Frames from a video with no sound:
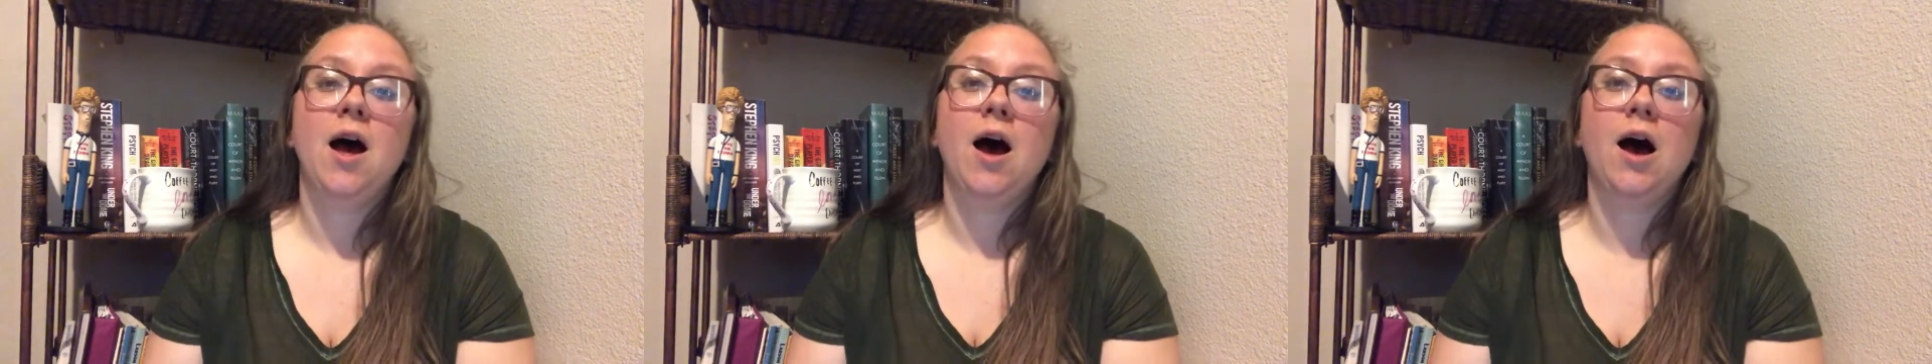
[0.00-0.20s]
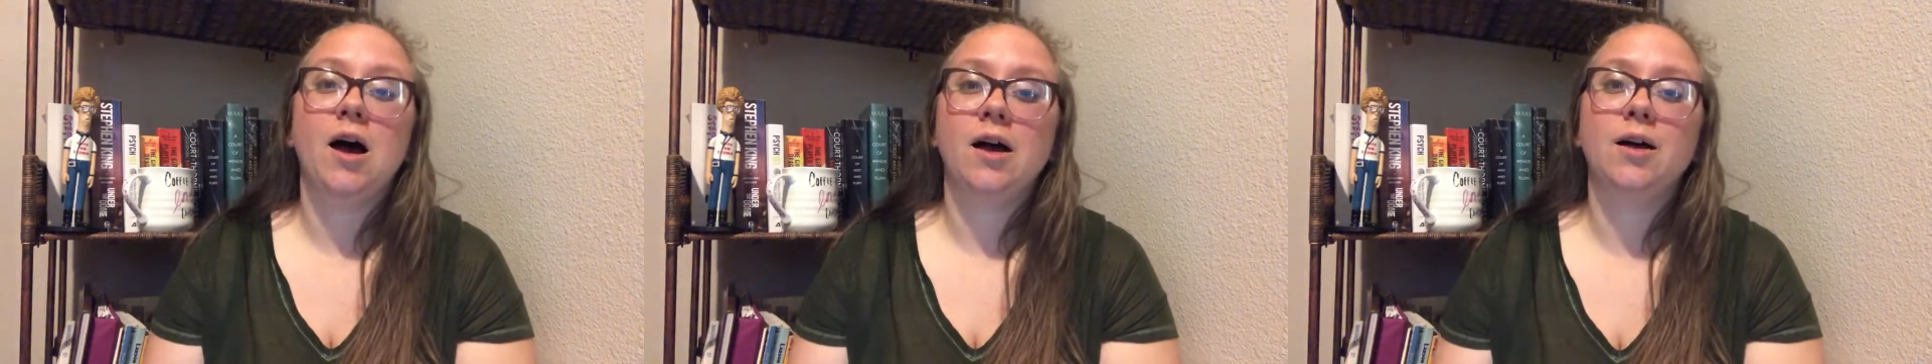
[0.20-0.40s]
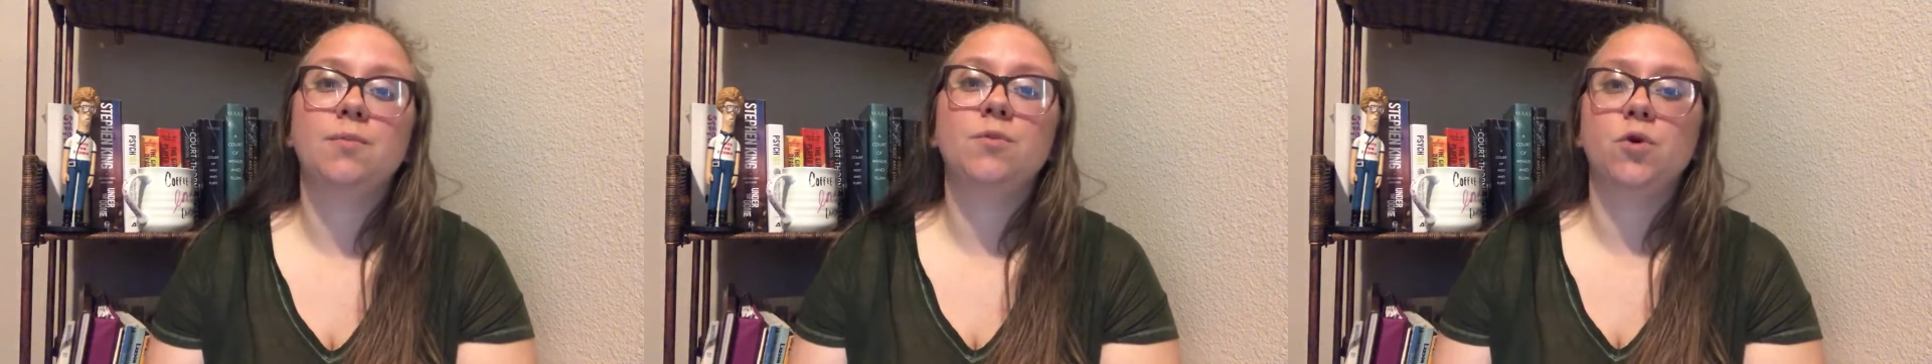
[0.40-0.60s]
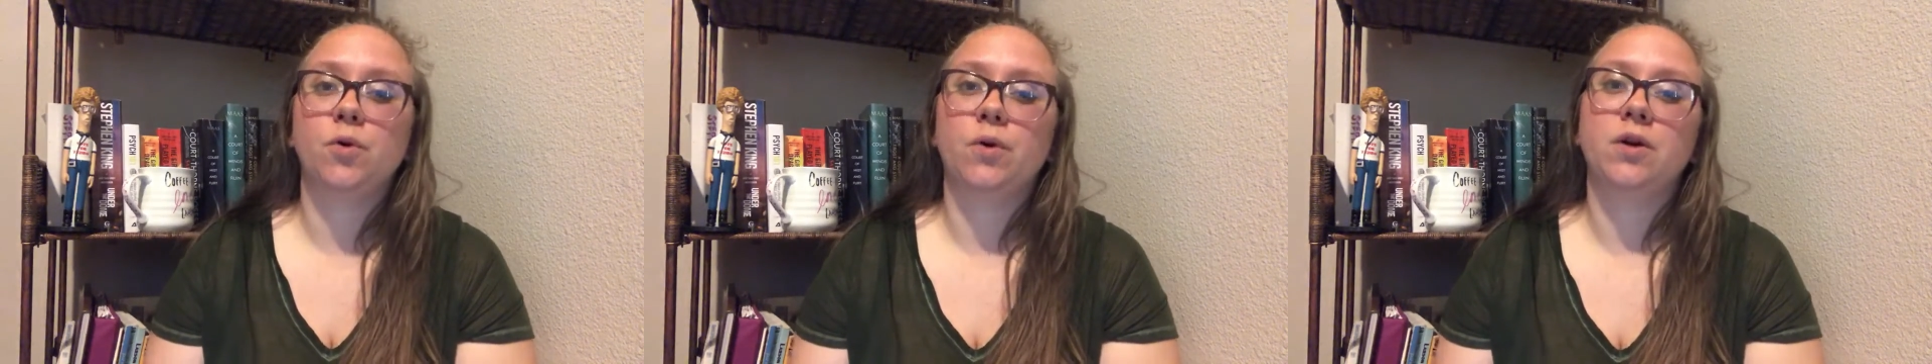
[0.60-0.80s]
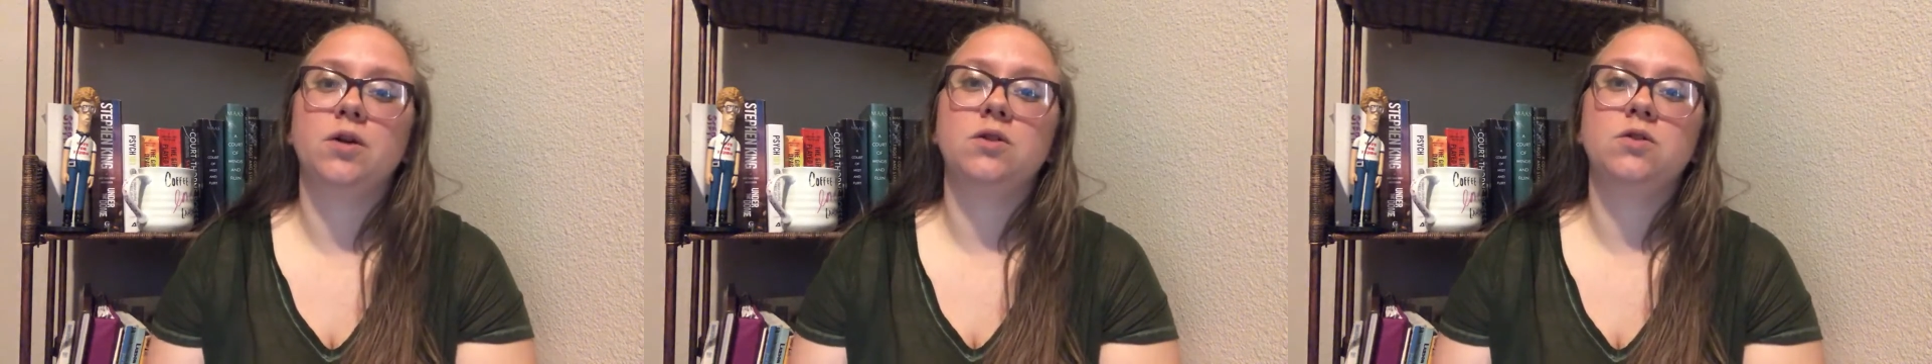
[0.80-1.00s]
I'm
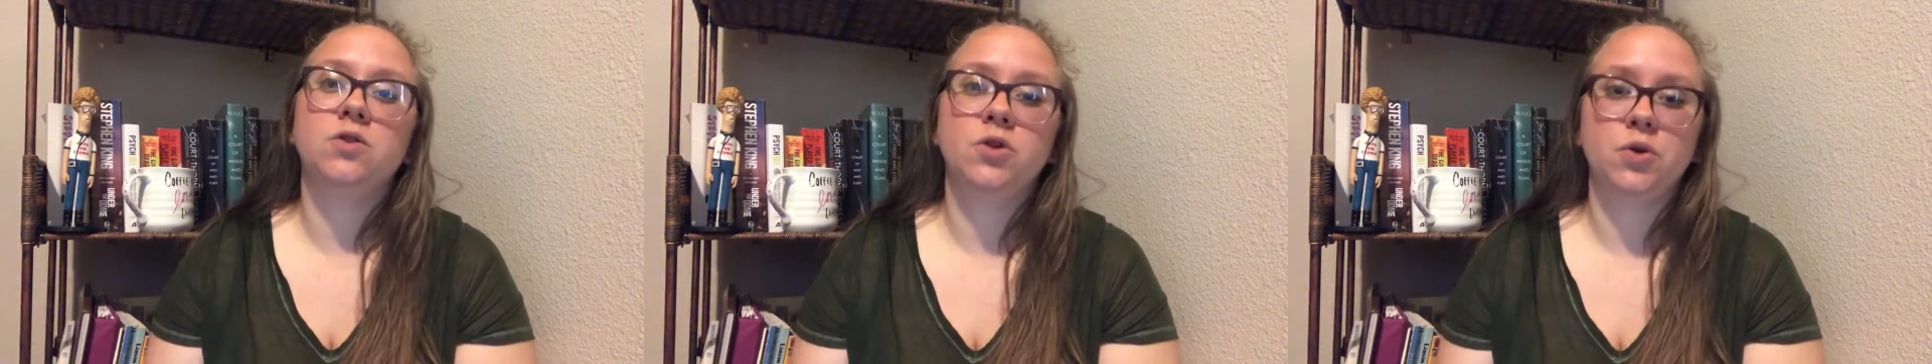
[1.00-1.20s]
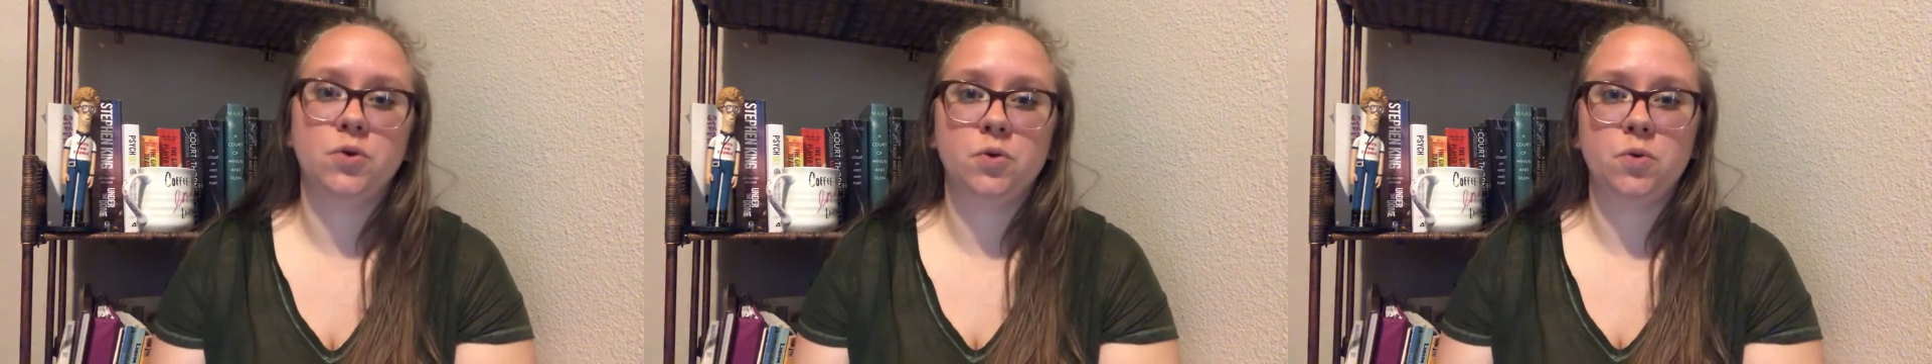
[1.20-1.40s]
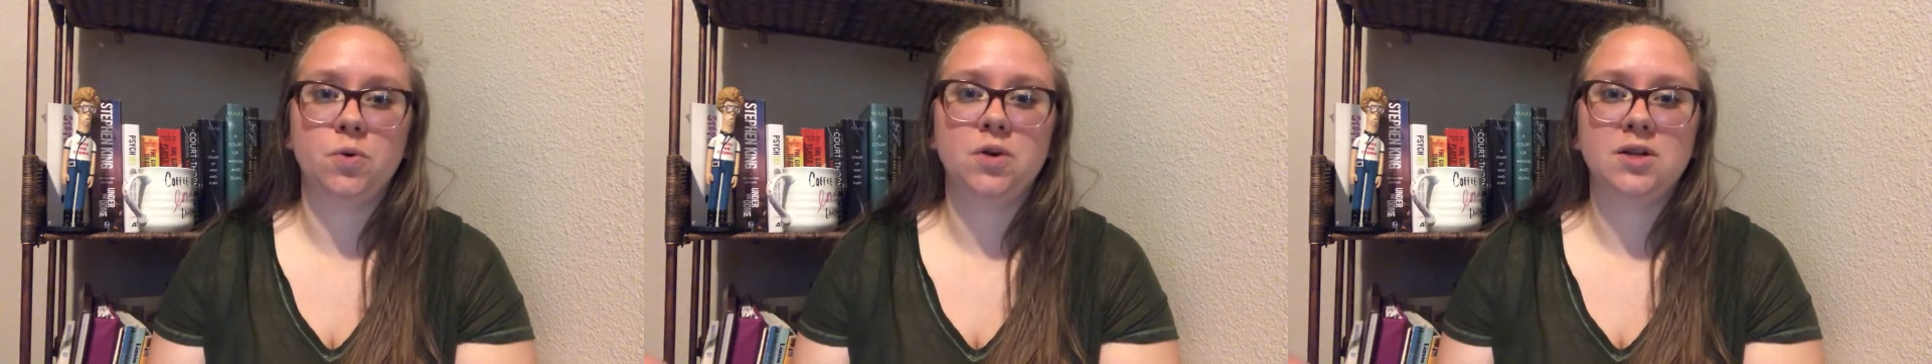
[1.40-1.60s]
going to